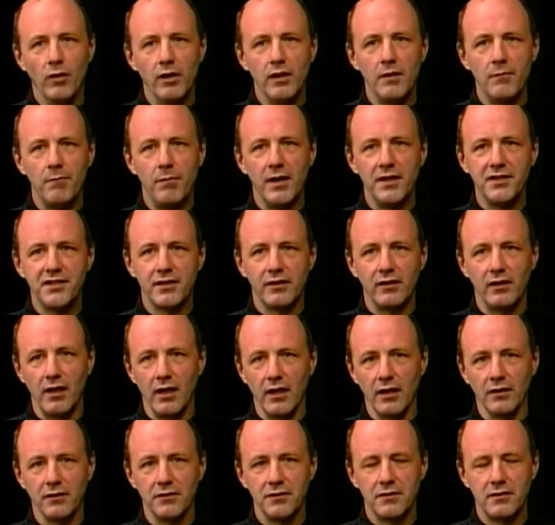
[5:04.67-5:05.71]
of the best
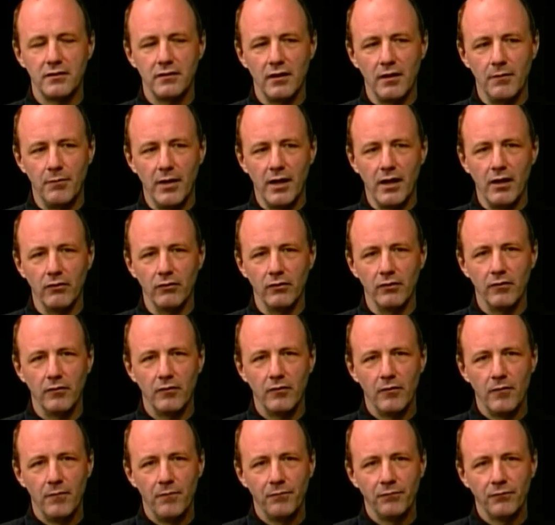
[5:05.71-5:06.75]
things about
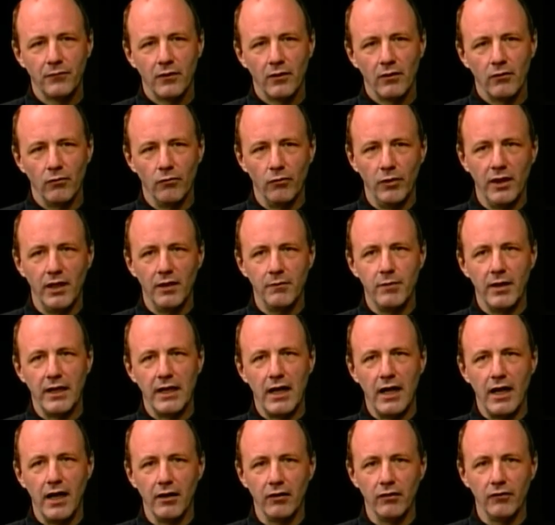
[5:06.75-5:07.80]
reading
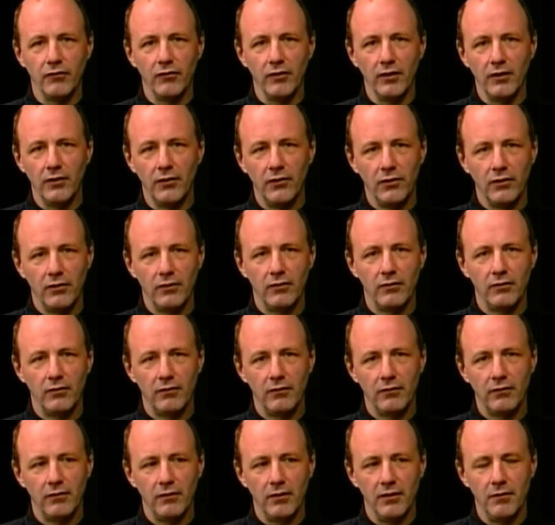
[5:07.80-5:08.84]
biographies,
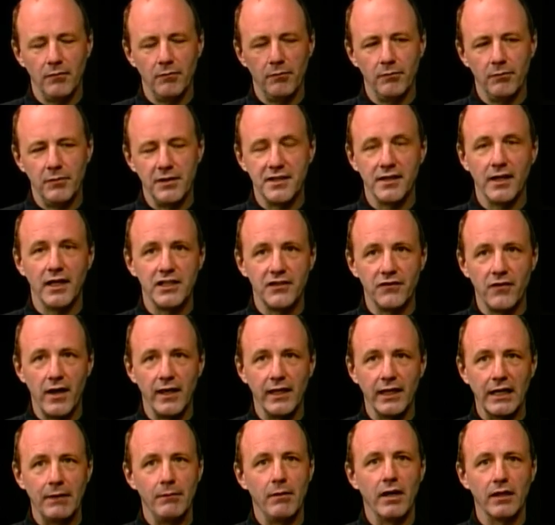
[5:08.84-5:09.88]
besides
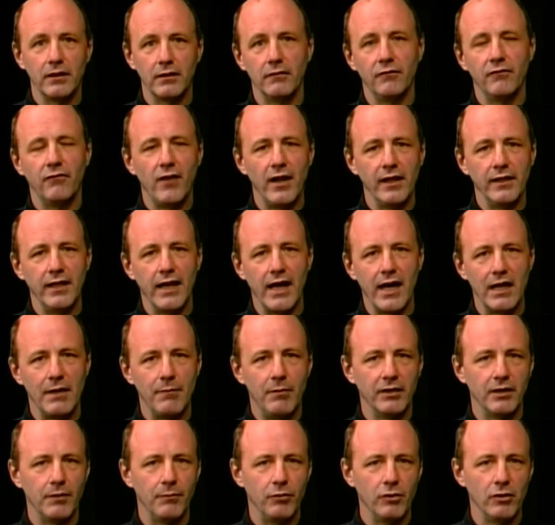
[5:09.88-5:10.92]
finding out about finding out
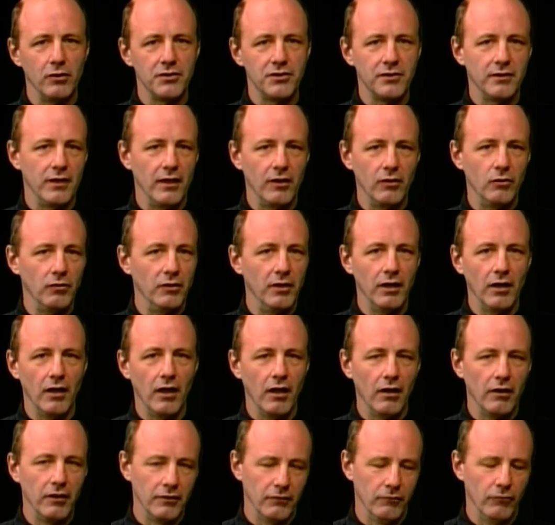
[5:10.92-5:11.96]
about the person and who they
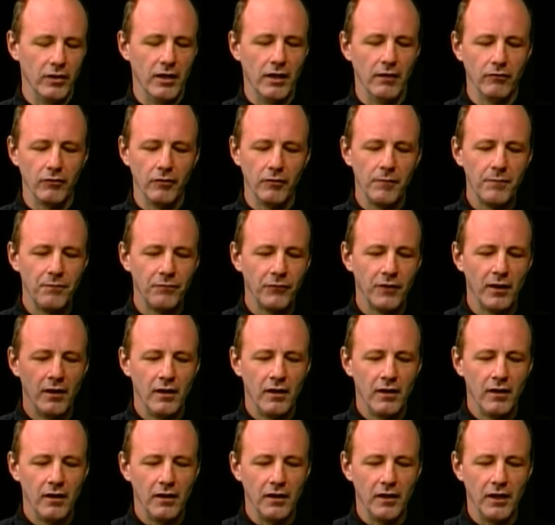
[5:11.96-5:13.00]
are and whatever,
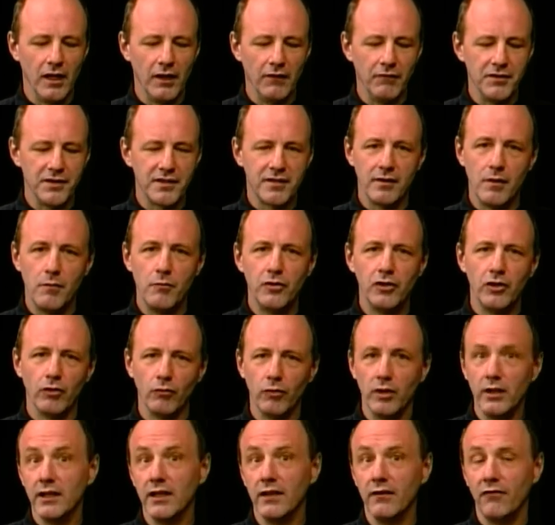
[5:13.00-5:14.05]
if it's someone you're
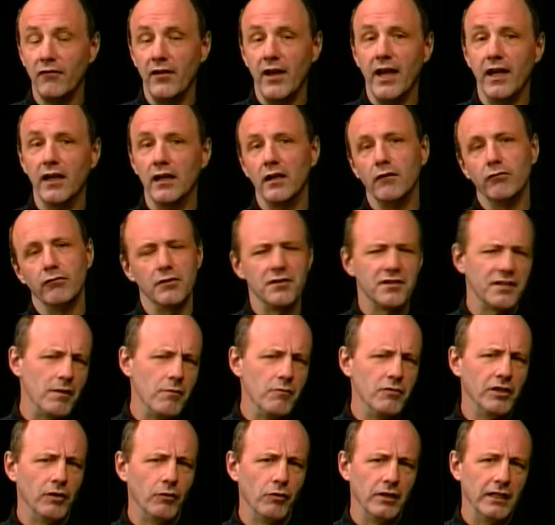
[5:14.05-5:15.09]
really a fan of or
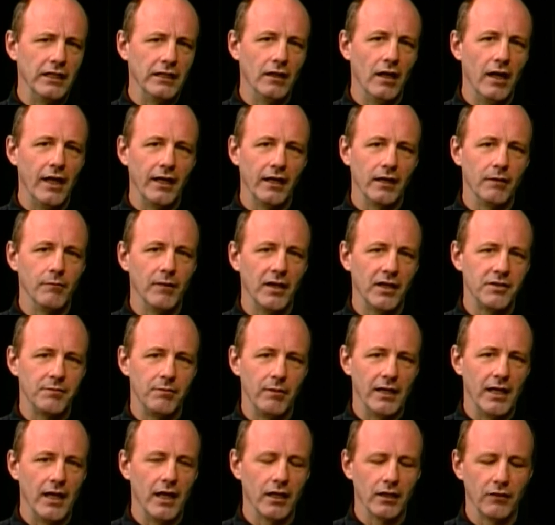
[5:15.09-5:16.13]
someone you really like, it makes
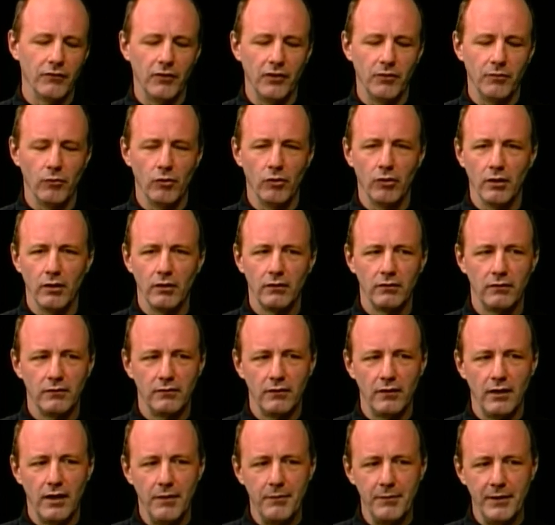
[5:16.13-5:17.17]
biographies more.
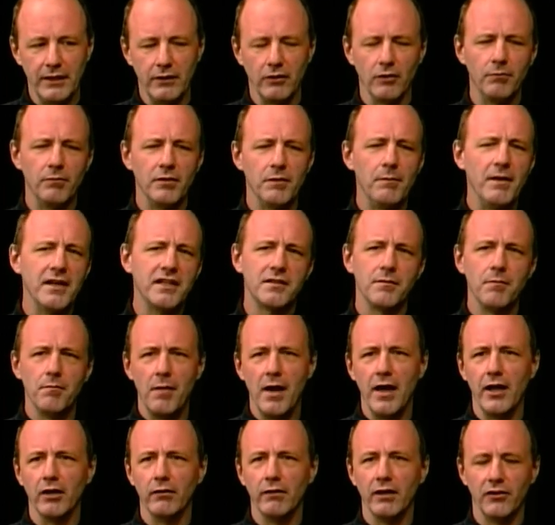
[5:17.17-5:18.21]
I mean, it makes them
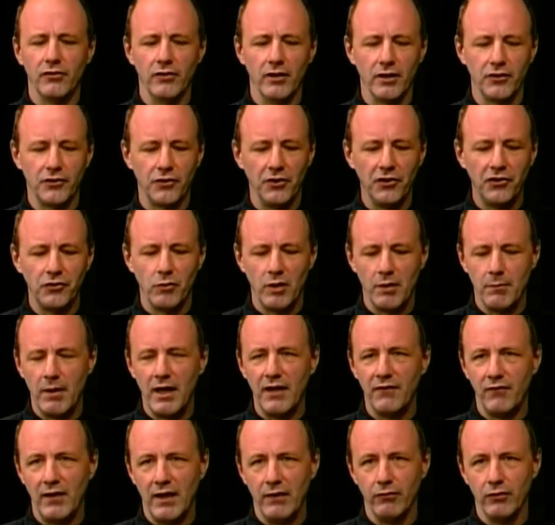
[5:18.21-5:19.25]
better, I think. So this is one of my
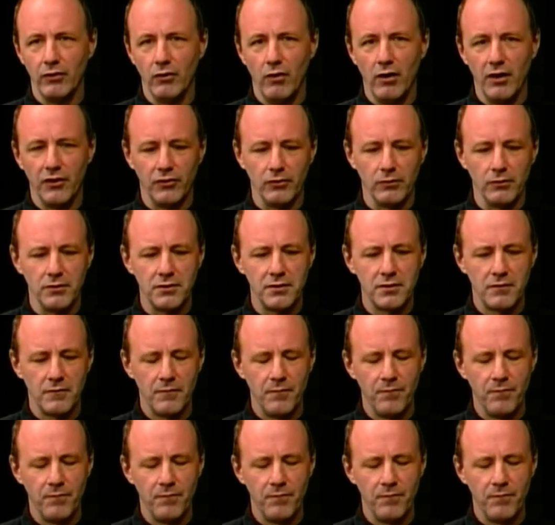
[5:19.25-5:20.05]
favorite authors,